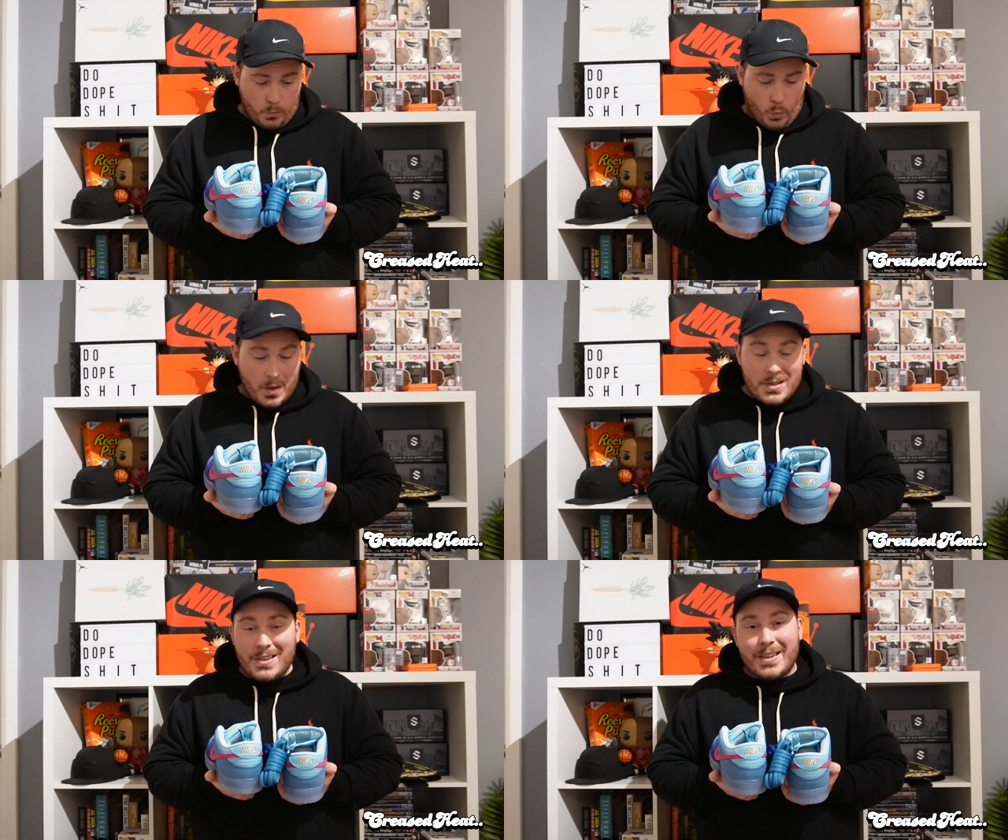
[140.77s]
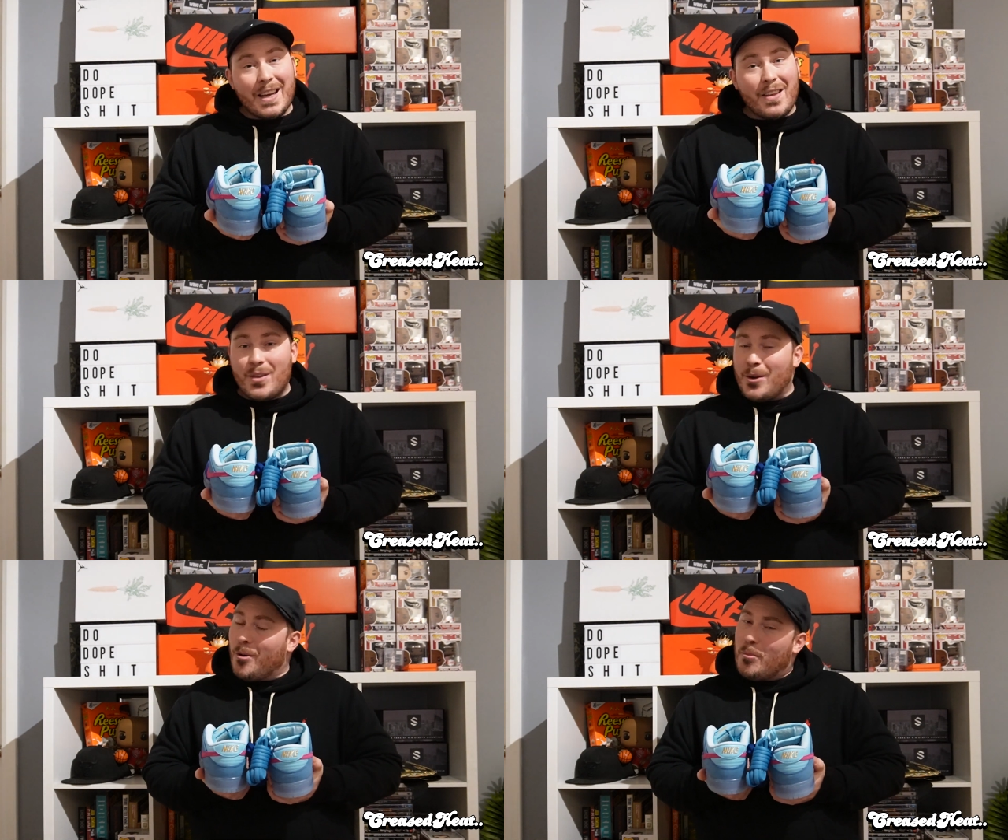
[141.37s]
once again,
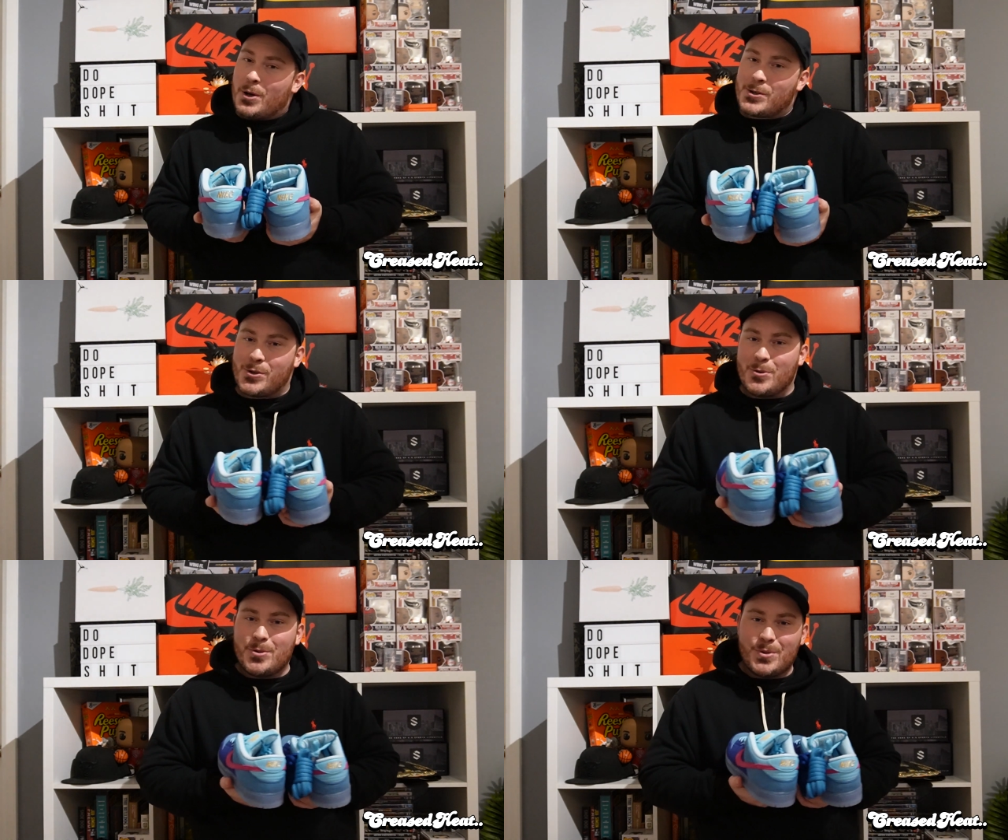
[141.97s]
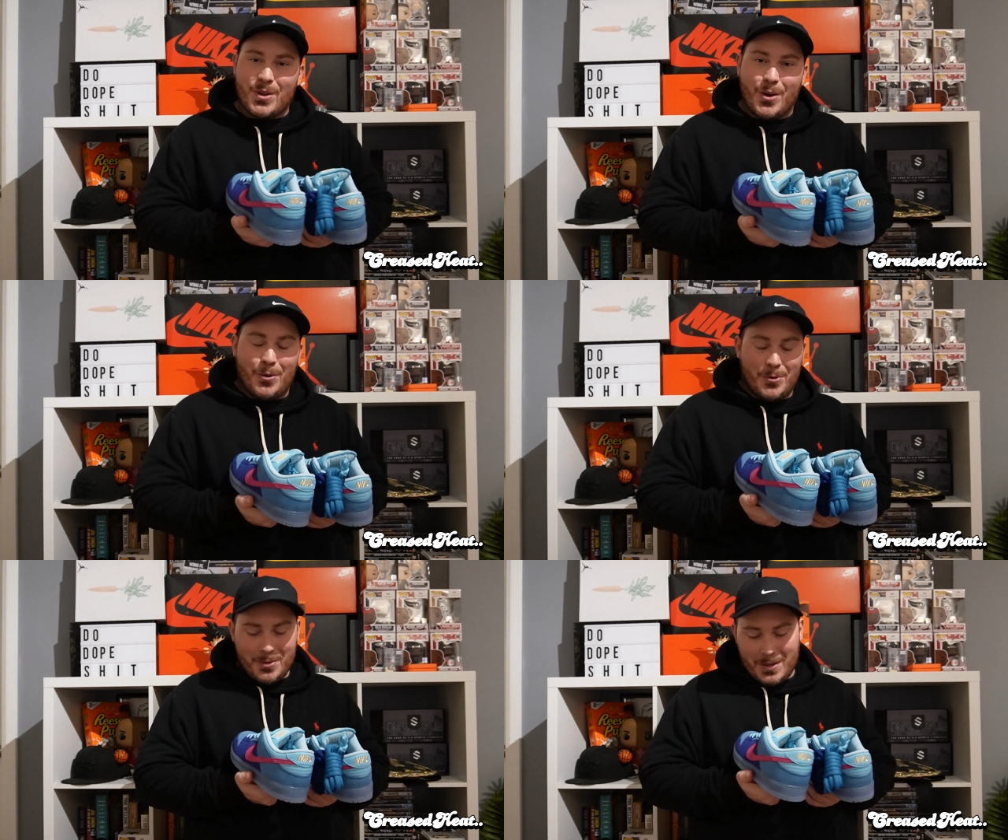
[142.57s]
they're not my shoes though.